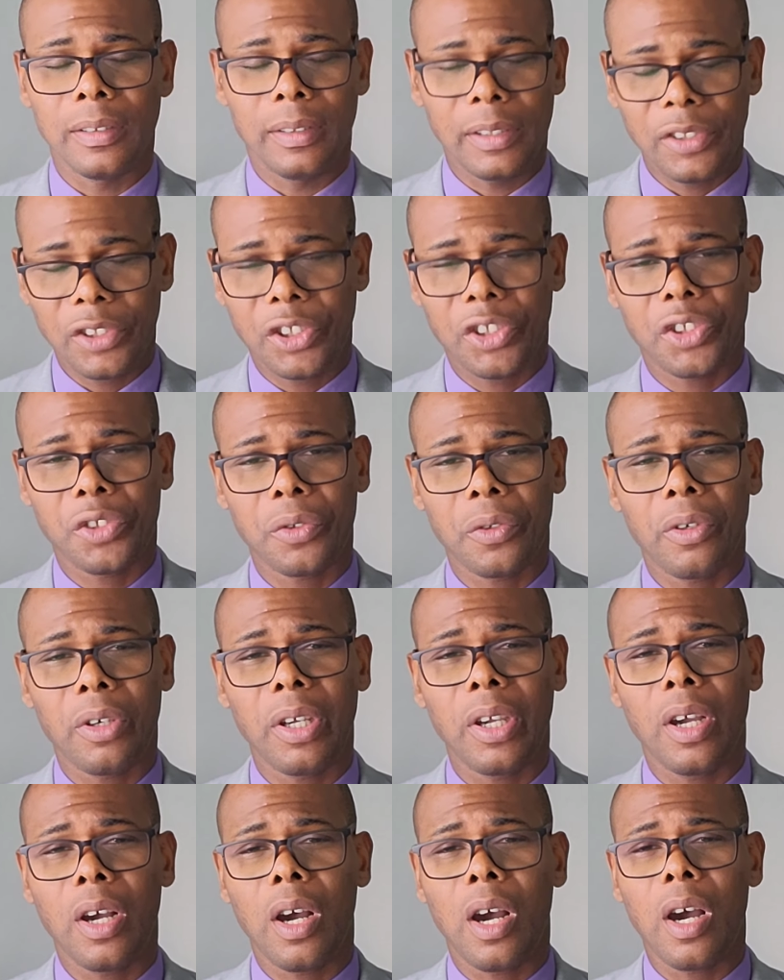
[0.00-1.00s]

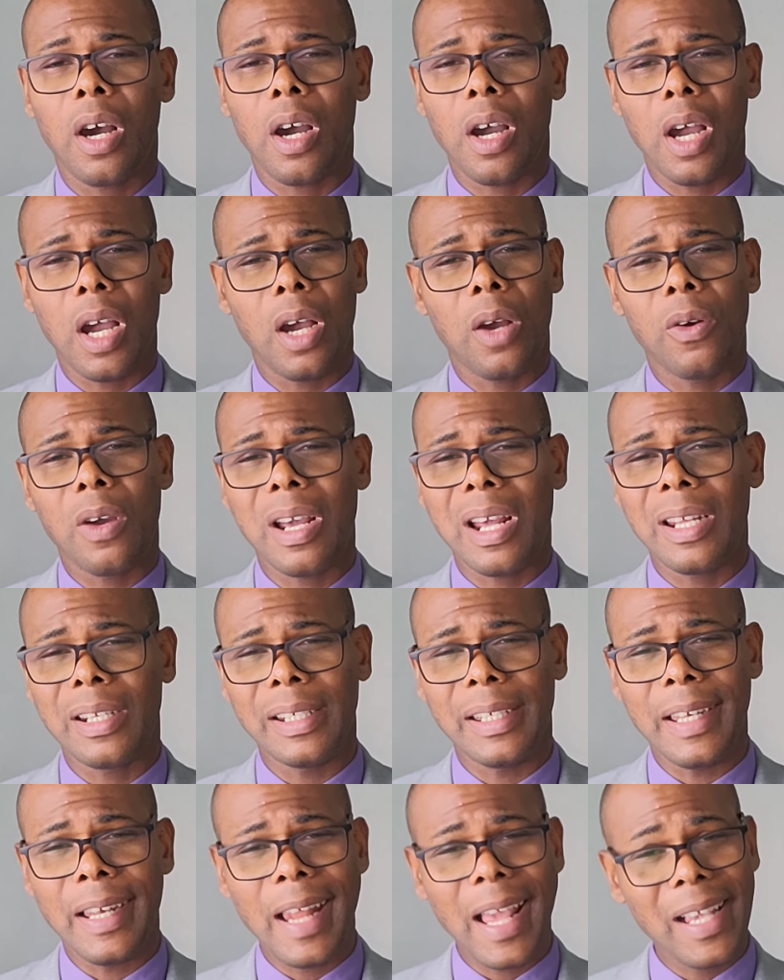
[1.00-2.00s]
destroy our
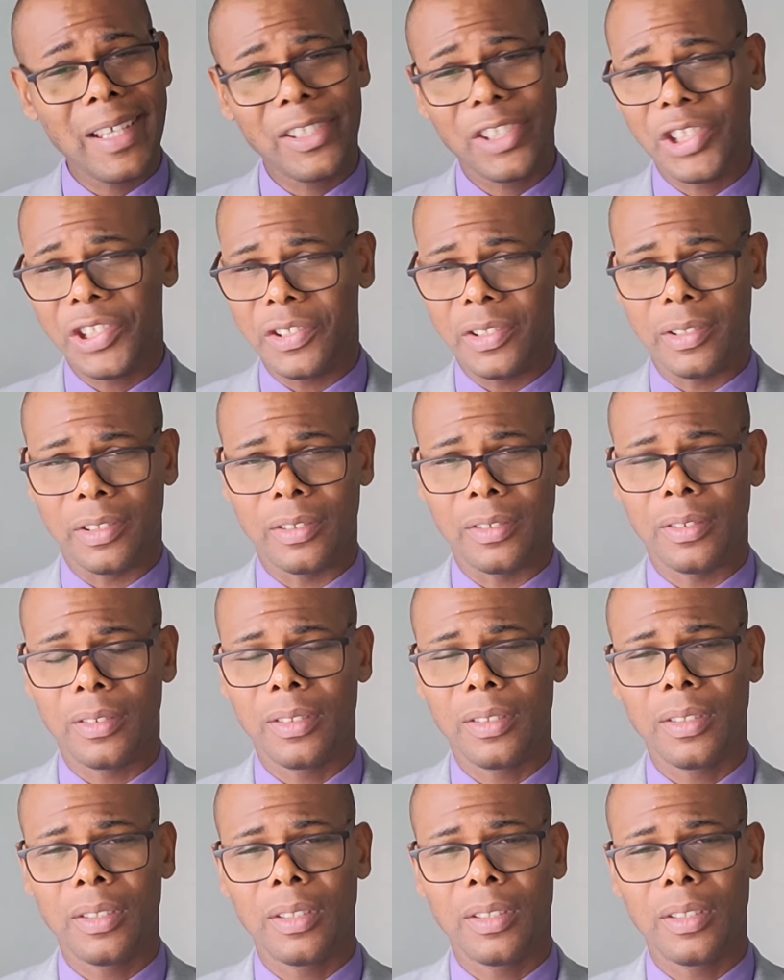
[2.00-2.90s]
nation.